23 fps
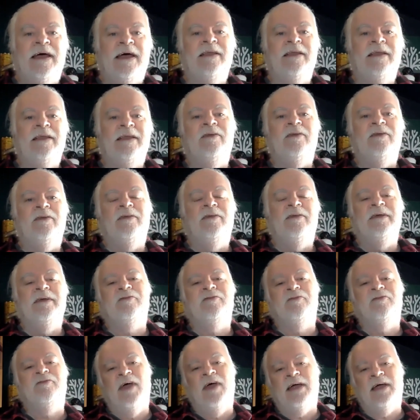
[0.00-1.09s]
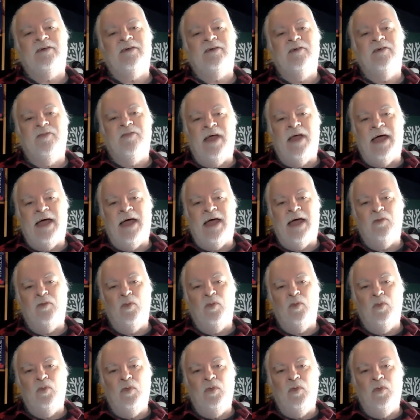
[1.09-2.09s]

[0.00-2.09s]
And the effect of that